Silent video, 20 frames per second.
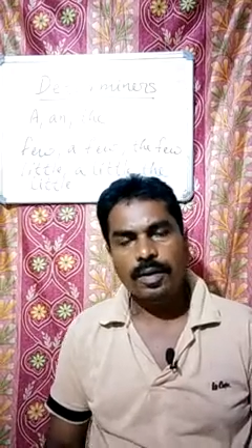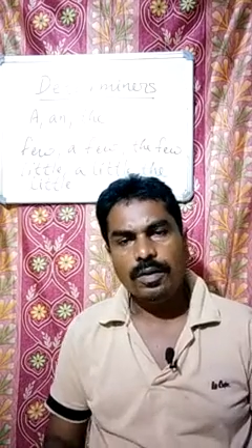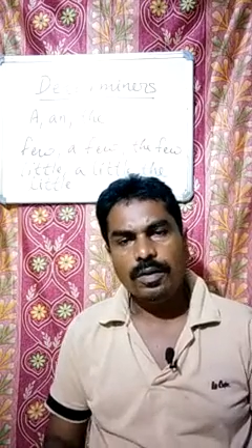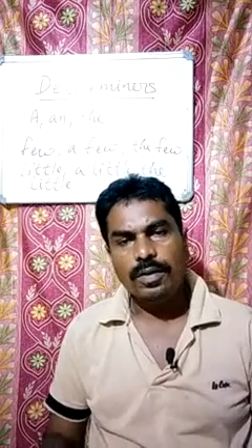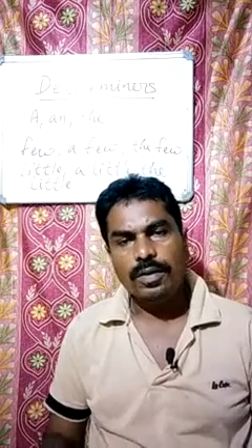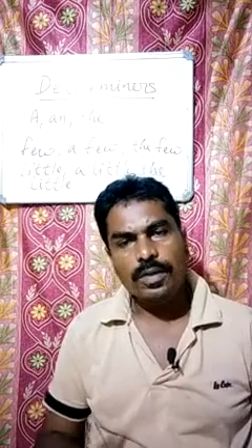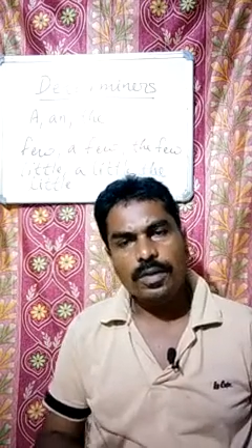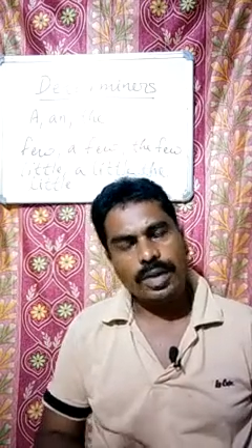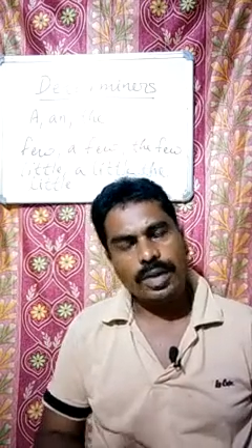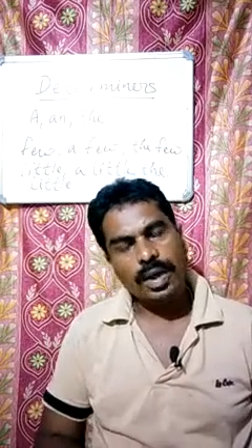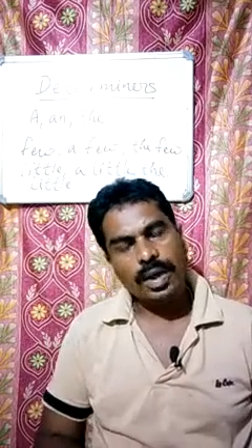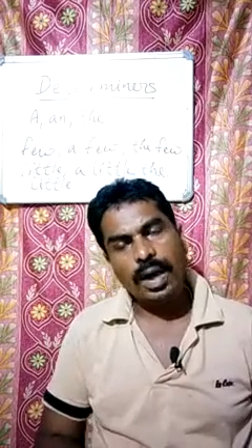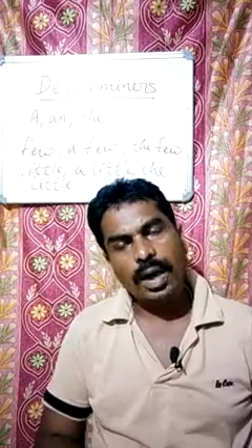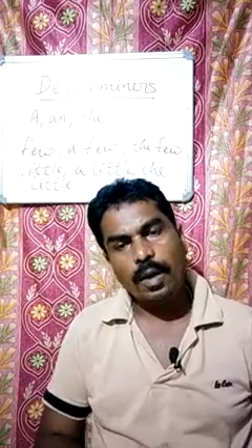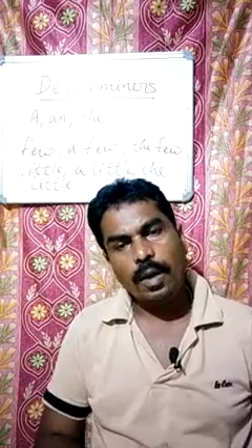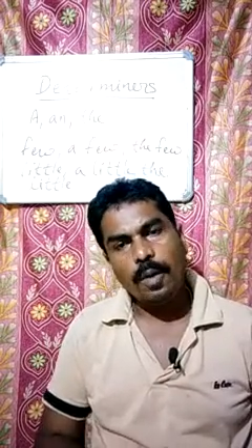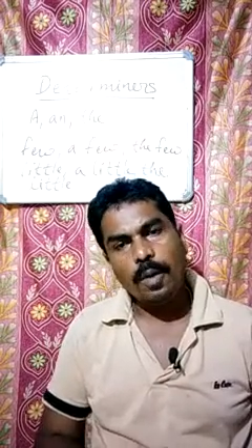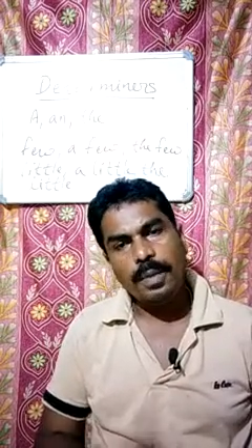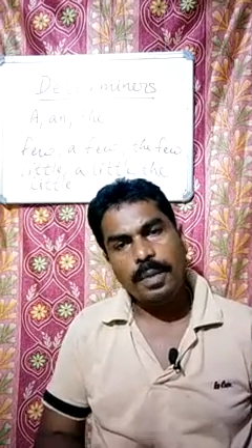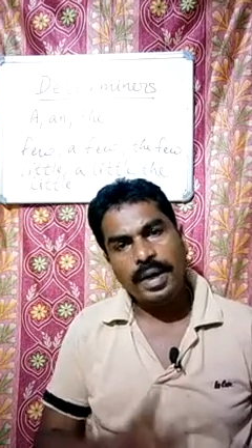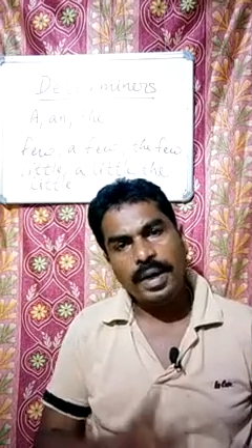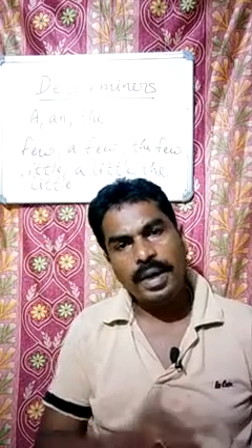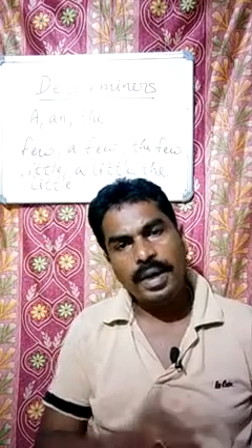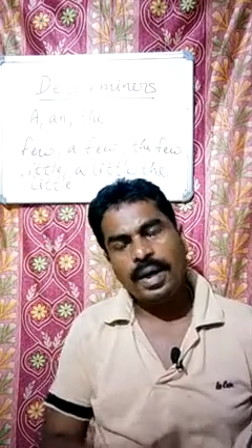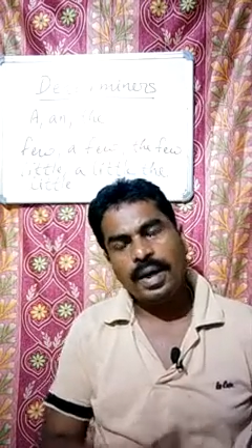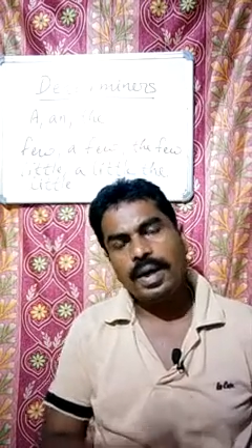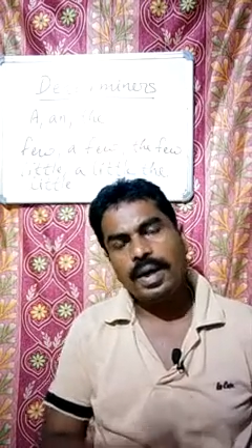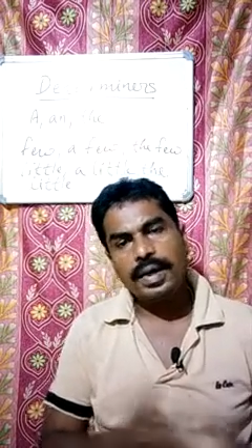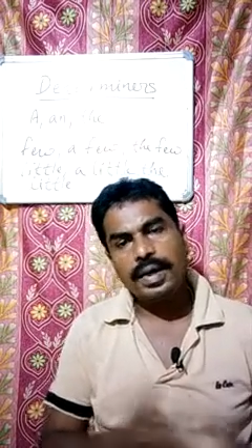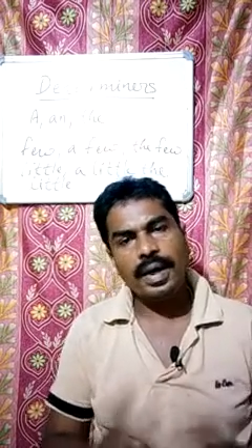So I hope A
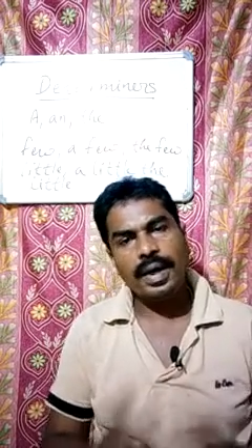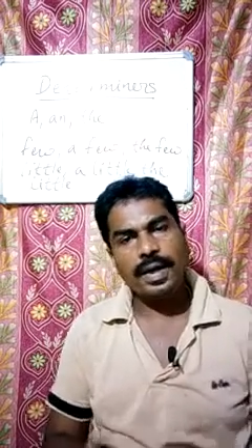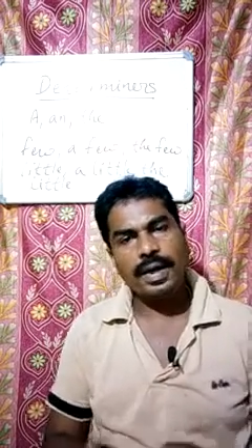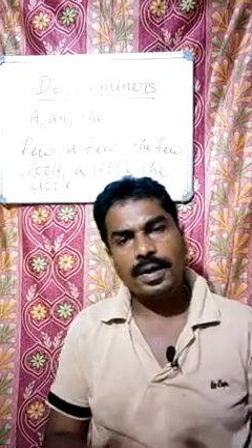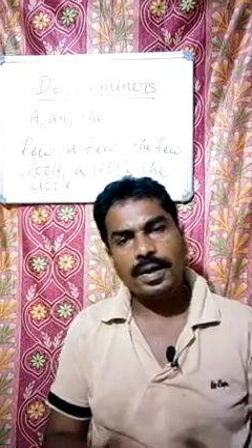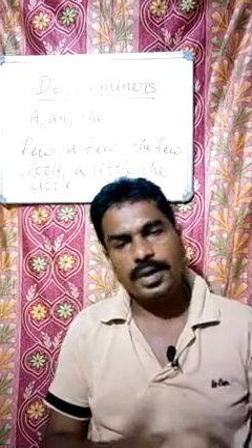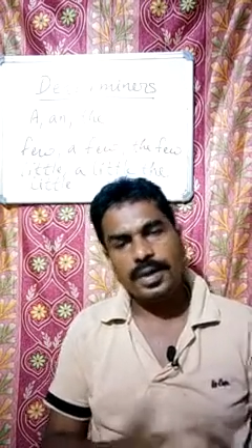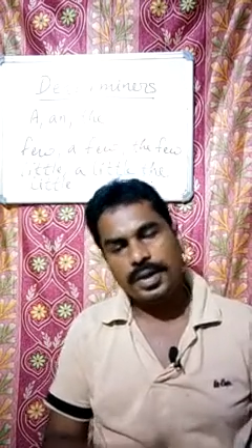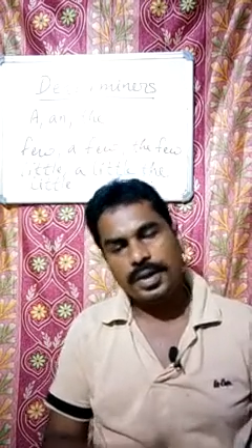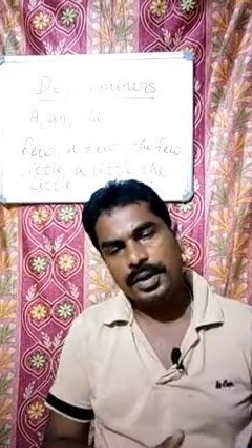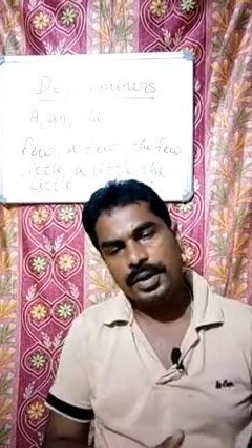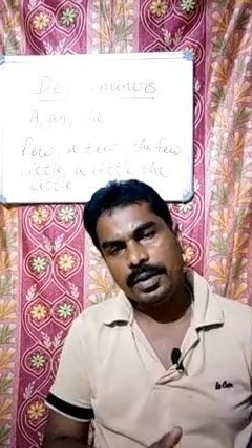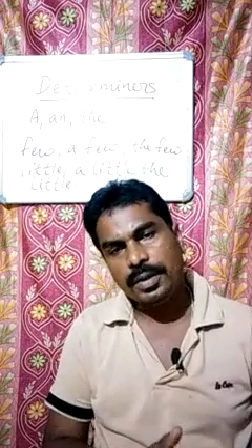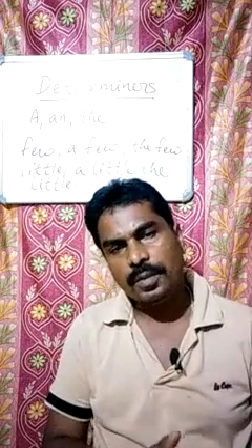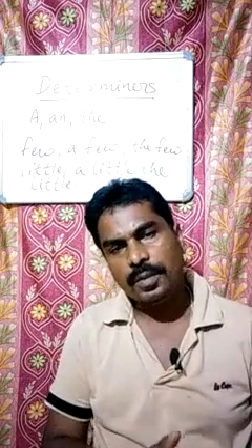and an are clear.